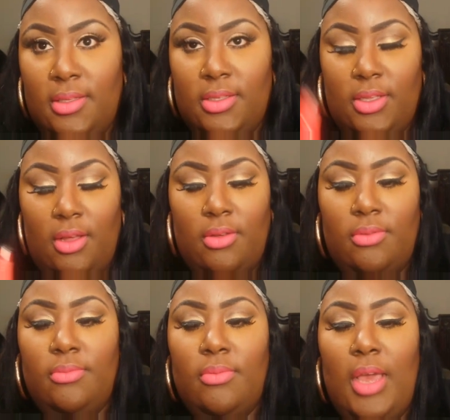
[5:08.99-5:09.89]

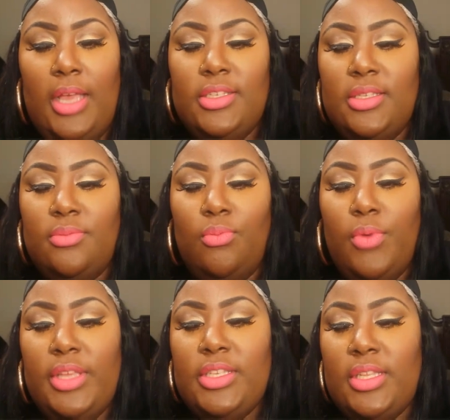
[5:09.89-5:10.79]
So I just
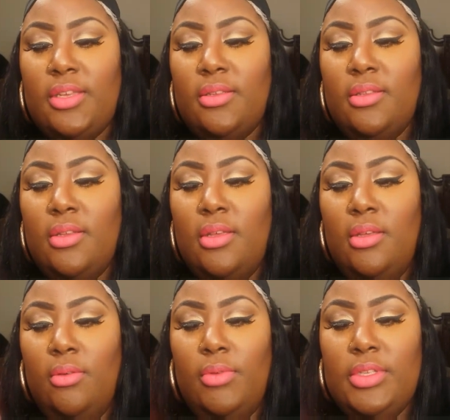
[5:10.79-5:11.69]
rinsed it
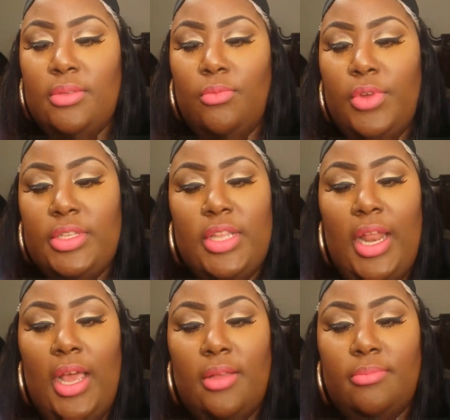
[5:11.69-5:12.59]
with some rinse
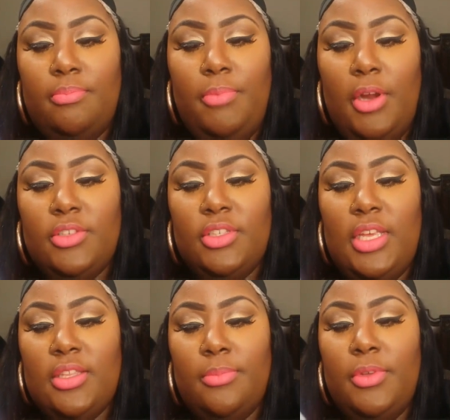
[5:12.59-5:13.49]
that I purchased
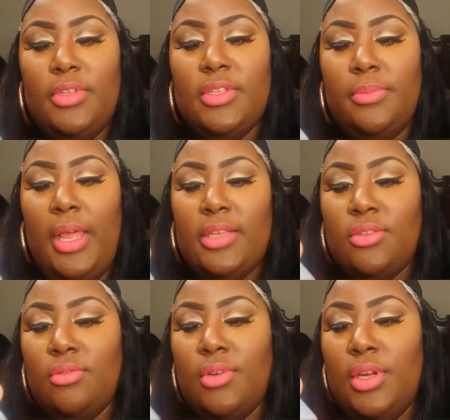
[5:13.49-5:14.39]
at the beauty supply
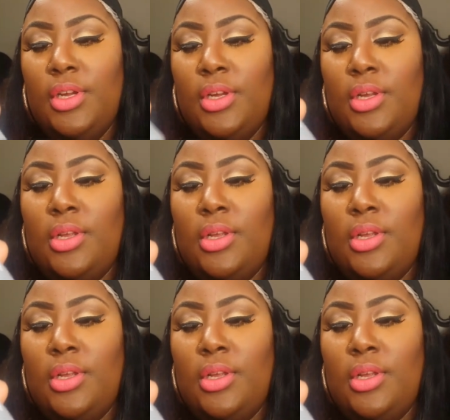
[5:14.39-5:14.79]
store.